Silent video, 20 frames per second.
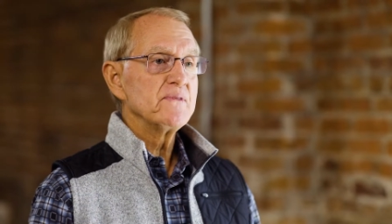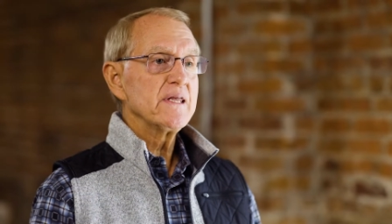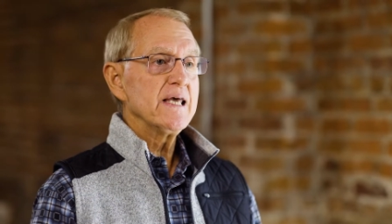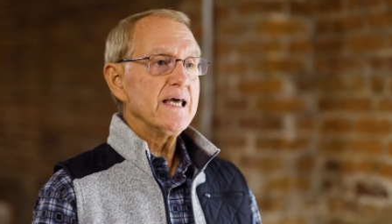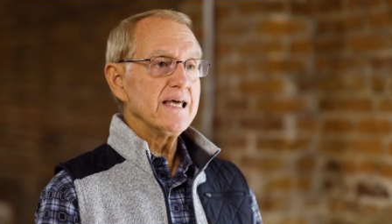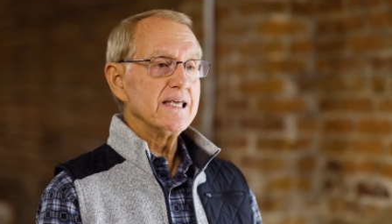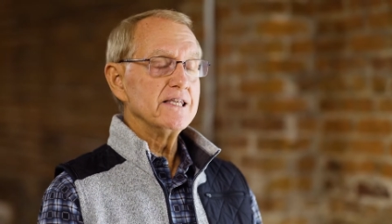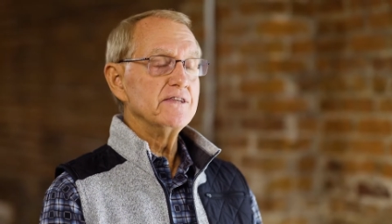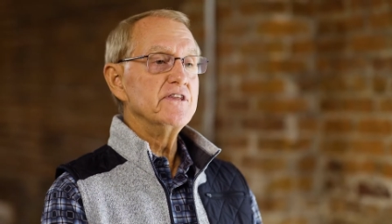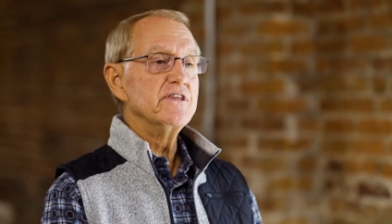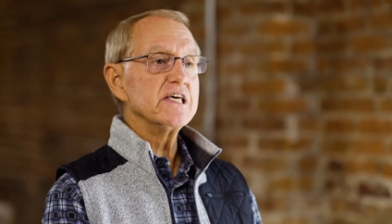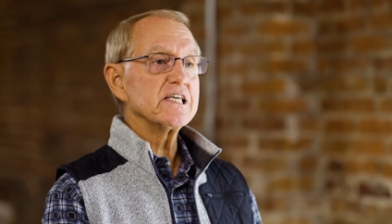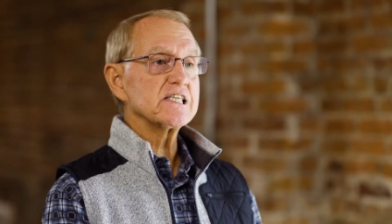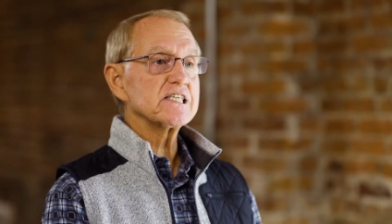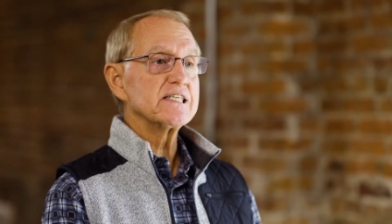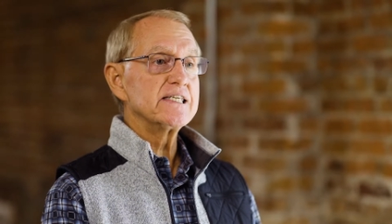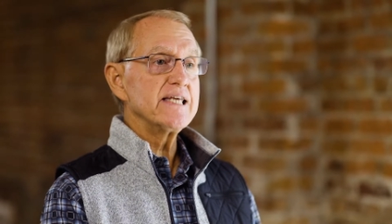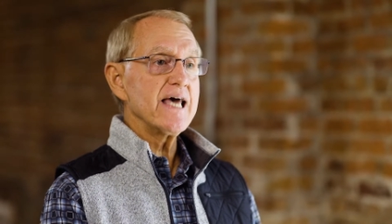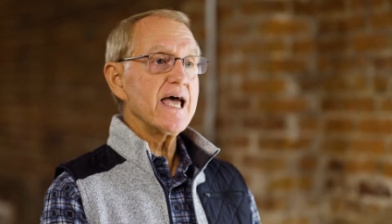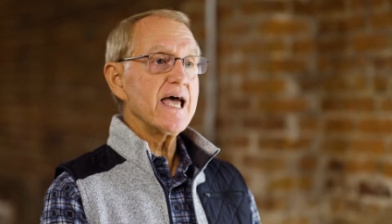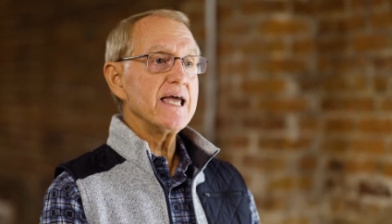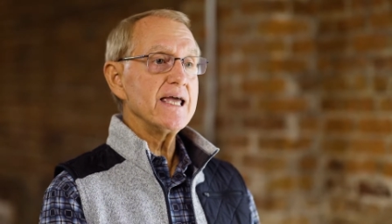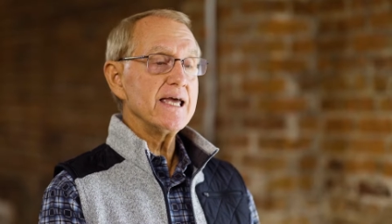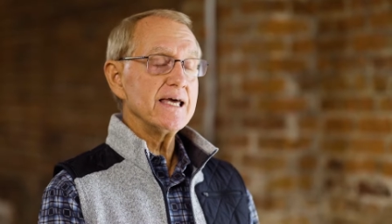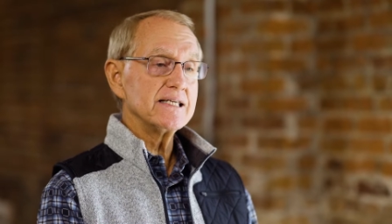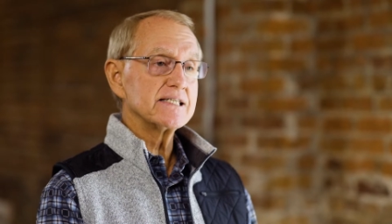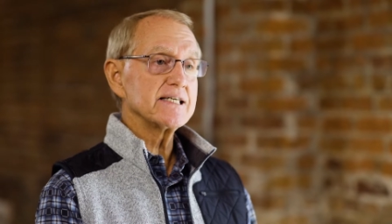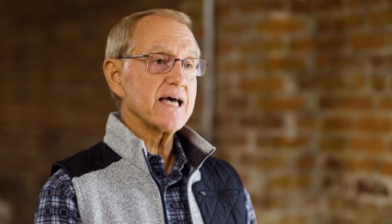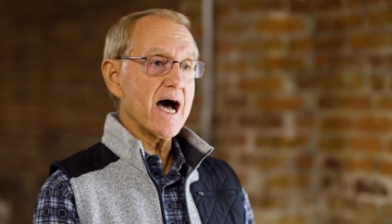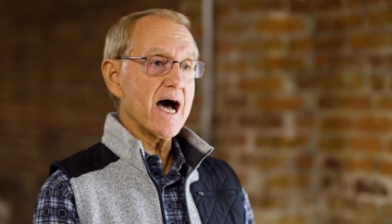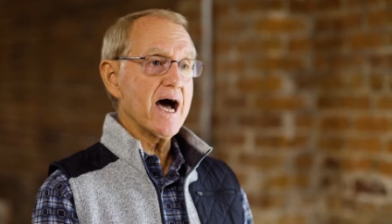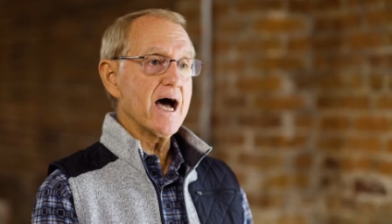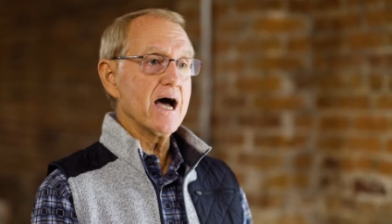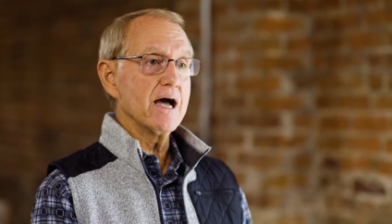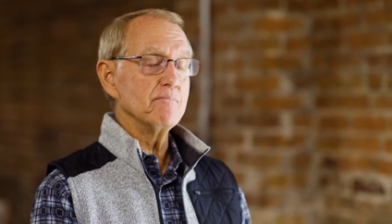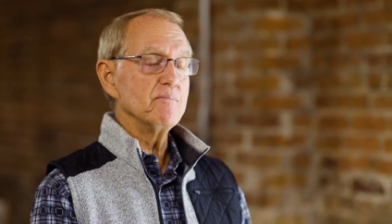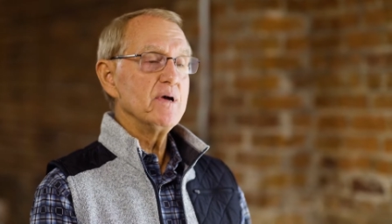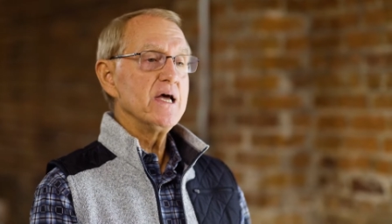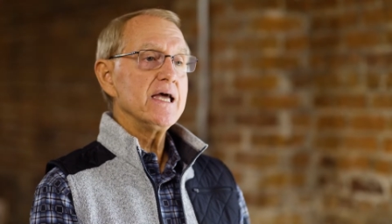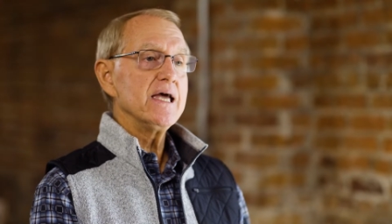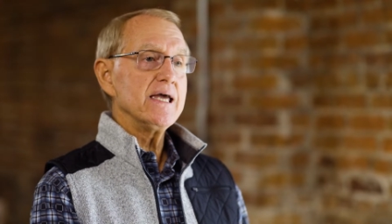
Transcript: in this day and time,